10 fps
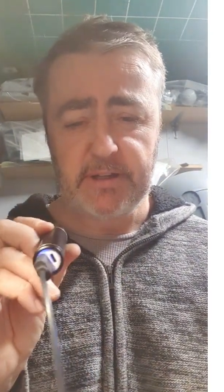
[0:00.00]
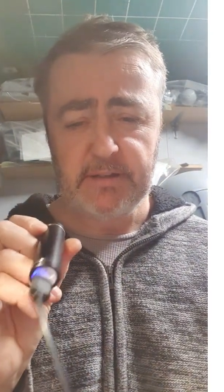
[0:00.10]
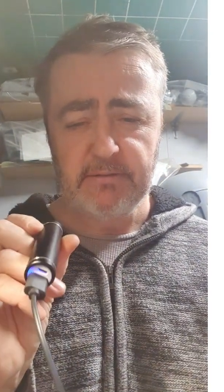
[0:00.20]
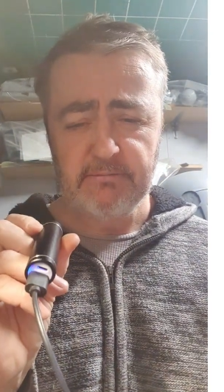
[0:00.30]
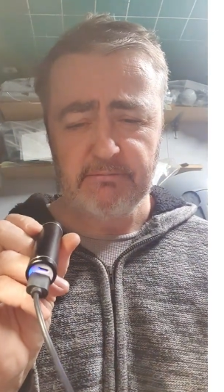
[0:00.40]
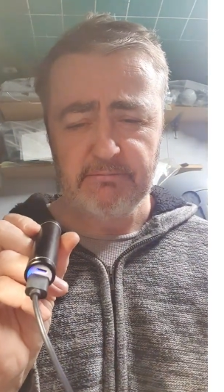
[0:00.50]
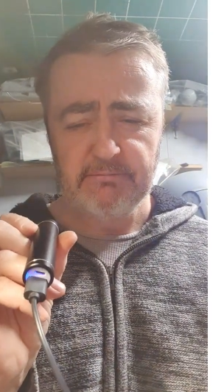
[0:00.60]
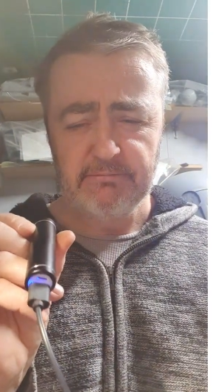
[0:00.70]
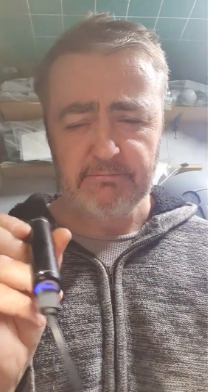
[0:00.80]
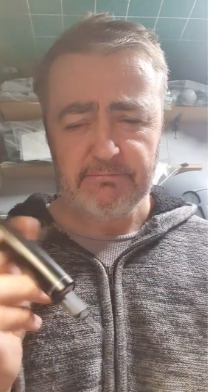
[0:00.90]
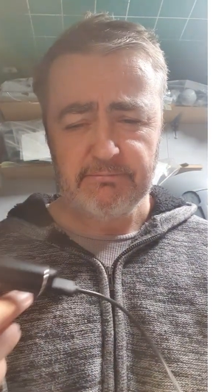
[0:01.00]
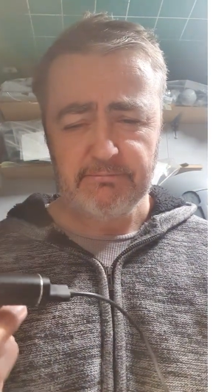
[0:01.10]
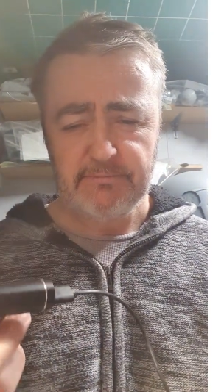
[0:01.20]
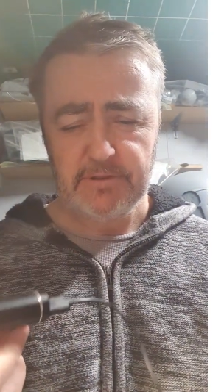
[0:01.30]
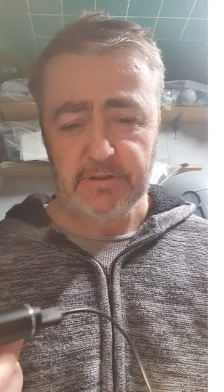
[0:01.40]
thing.
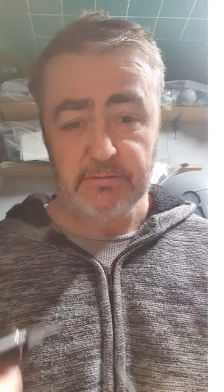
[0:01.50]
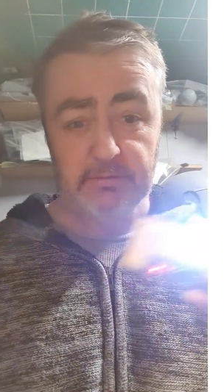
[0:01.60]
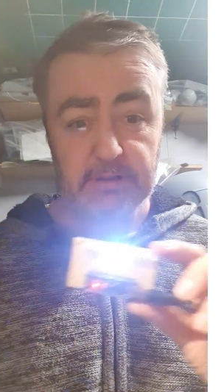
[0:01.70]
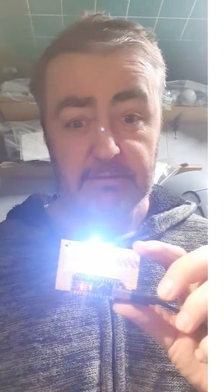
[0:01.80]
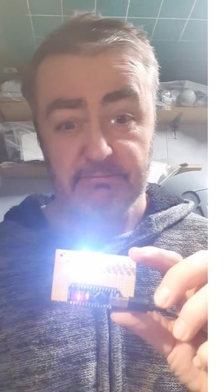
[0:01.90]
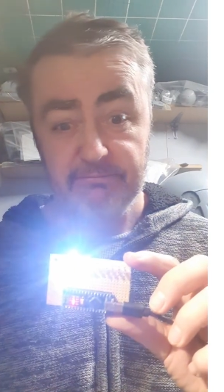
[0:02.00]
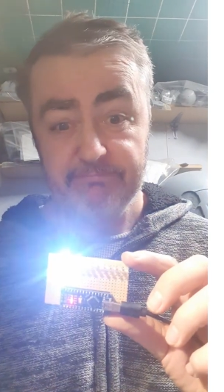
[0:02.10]
So yeah,